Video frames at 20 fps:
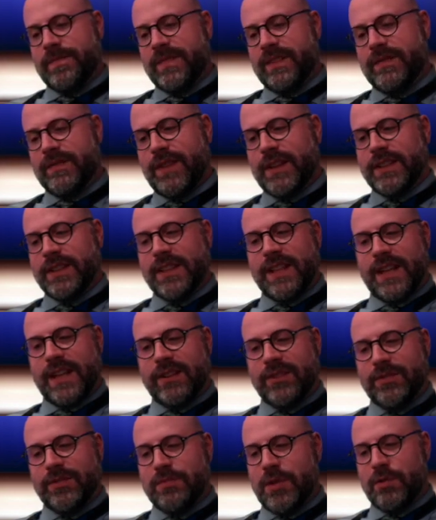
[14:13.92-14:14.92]
Finally that
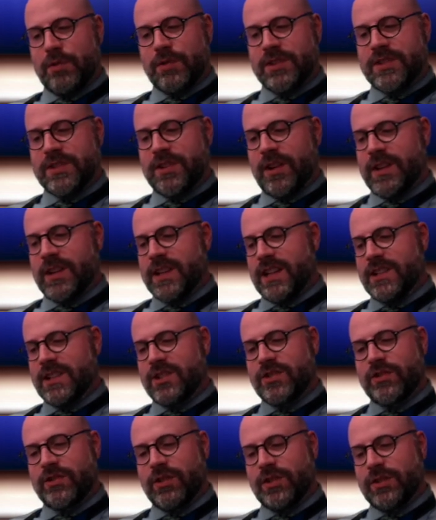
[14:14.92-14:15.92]
old mower started and I
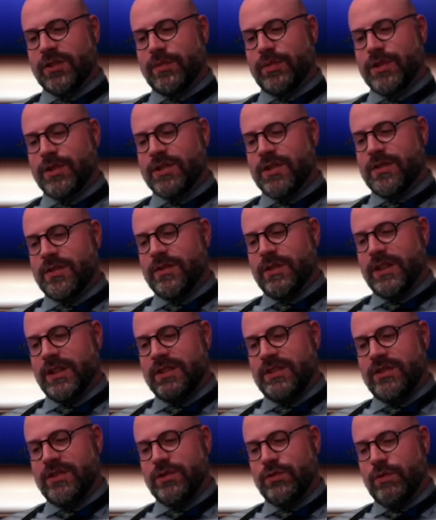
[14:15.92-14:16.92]
struggled to push it through the
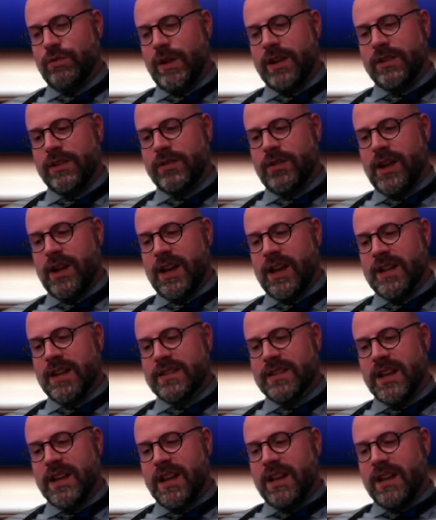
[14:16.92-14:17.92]
dew-wet grass,
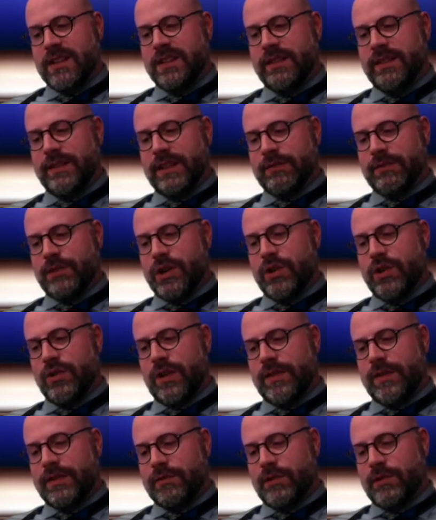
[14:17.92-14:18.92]
leaving row
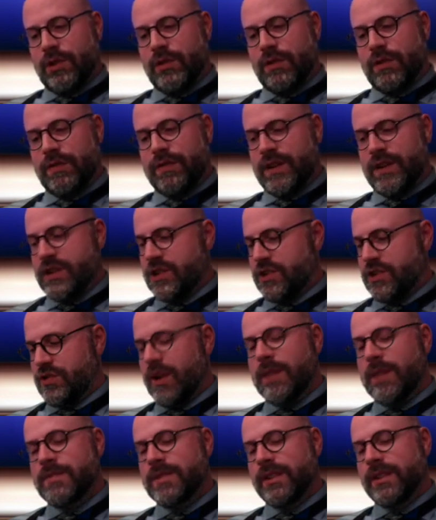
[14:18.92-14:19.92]
after row of fresh
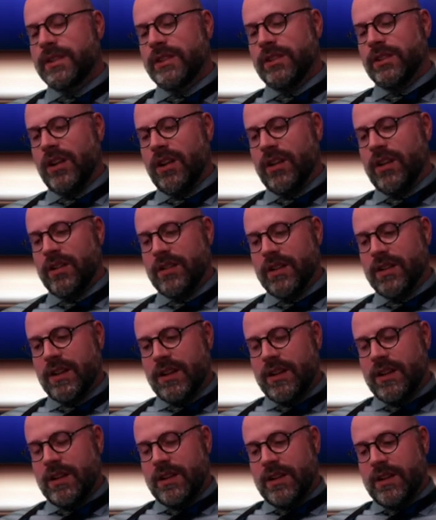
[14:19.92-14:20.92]
stripes on the lawn.
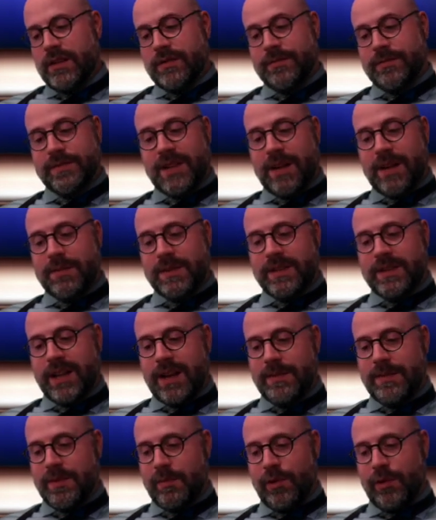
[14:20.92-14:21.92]
From time to
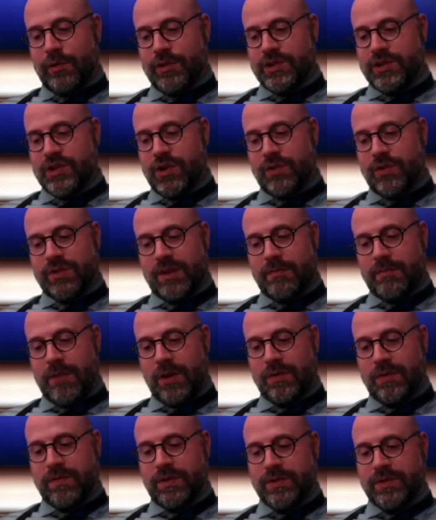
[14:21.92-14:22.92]
time the mower choked on
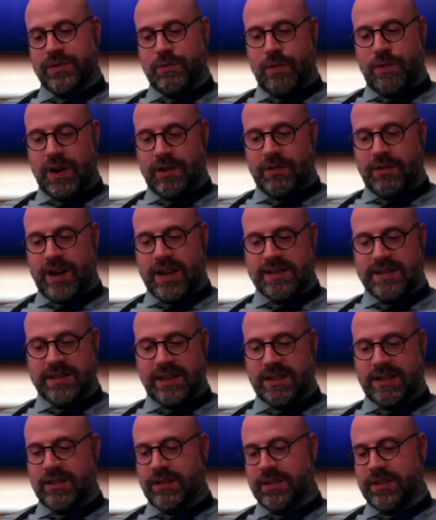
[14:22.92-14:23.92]
mouthfuls of wet grass that
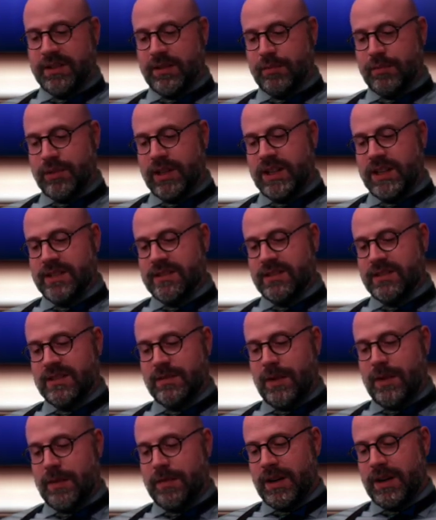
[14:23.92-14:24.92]
clung to the blades and to
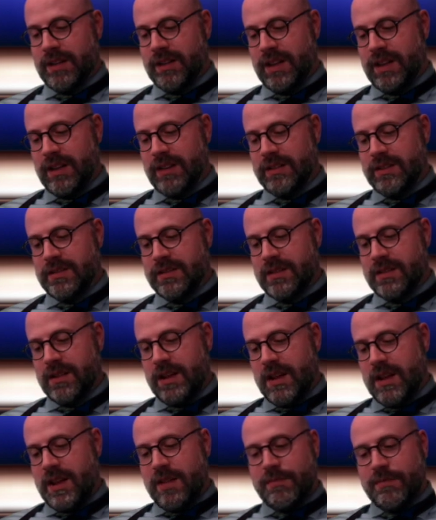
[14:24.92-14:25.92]
my bare legs.
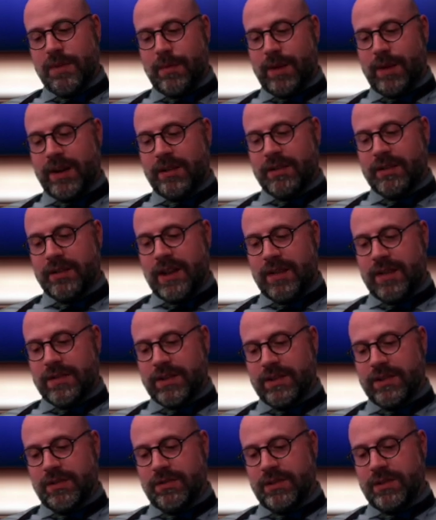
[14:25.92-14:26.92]
But by early
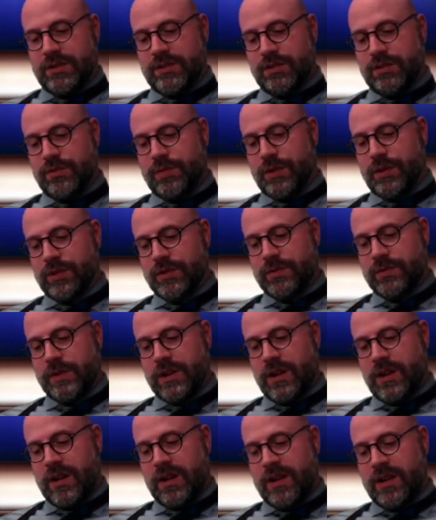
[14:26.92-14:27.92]
afternoon the dew pearls were
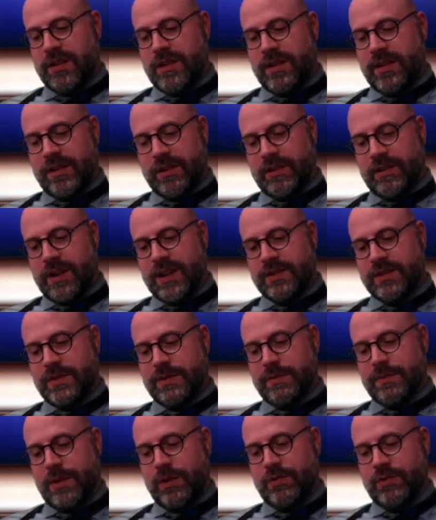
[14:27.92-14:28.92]
gone, the grass was
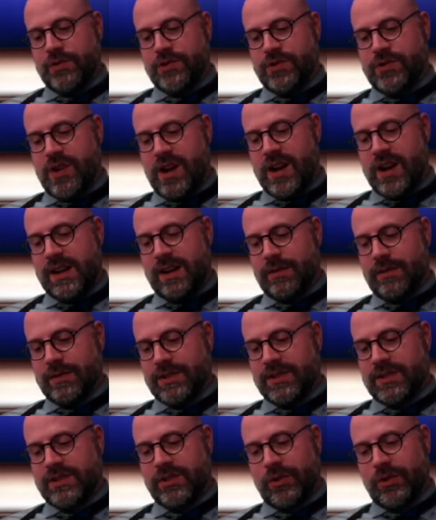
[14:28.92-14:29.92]
mowed and dry, and I was
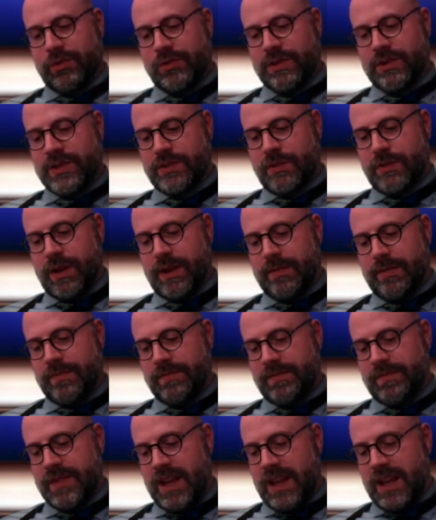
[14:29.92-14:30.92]
soaked with sweat.
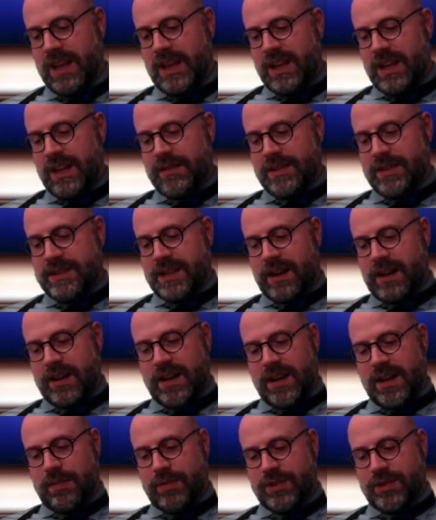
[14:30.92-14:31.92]
Every
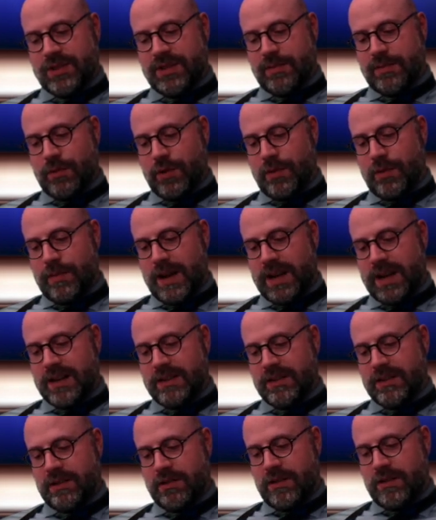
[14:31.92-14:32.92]
Saturday I pushed the mower back
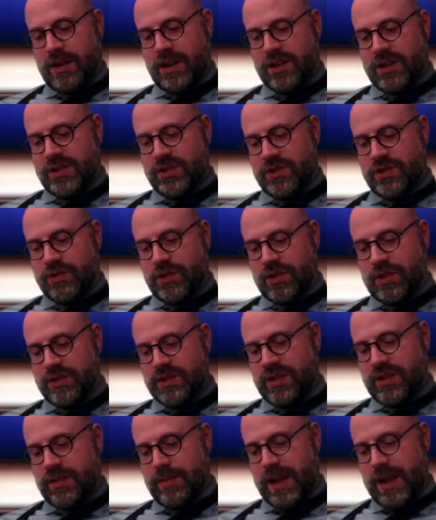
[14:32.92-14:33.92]
into the garage, trudged
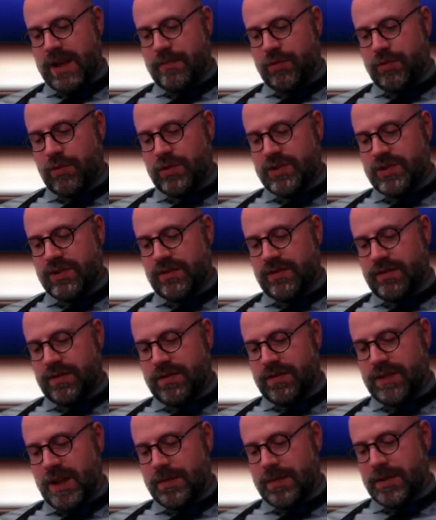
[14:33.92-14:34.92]
to the back porch, and
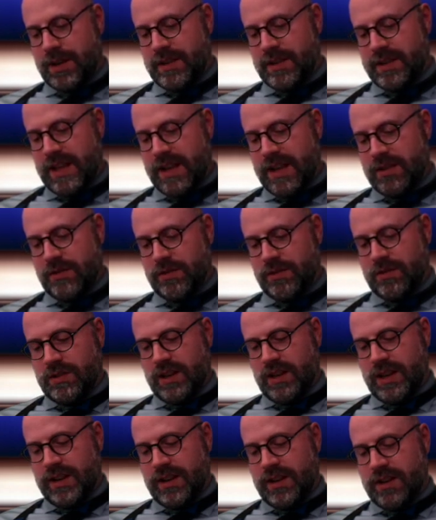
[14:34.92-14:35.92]
flopped onto that old
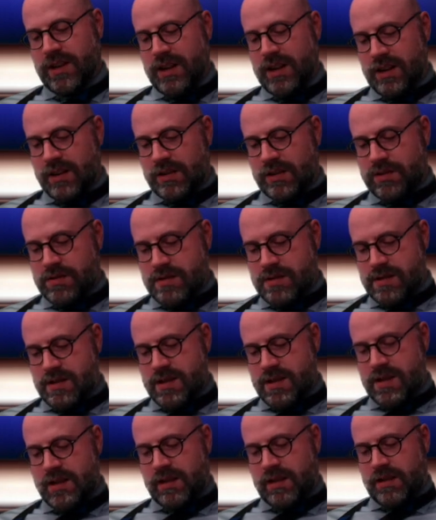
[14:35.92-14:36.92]
glider.
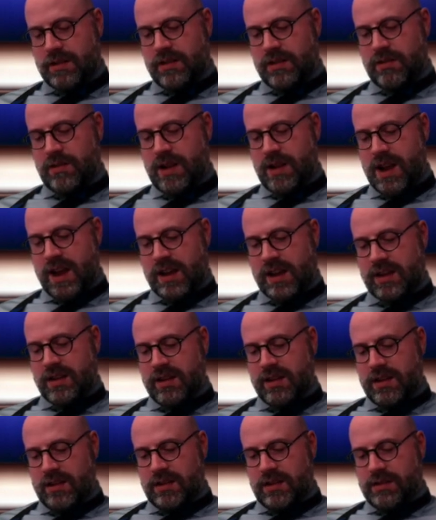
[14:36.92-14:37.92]
Creak, crack,
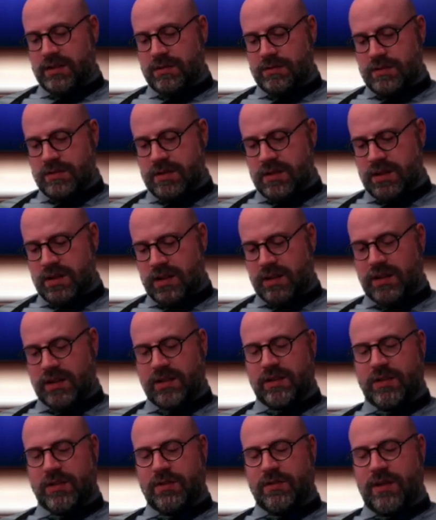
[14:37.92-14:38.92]
creak,
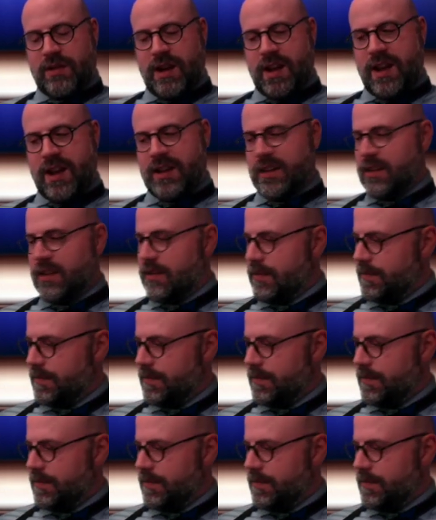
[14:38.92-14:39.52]
crack.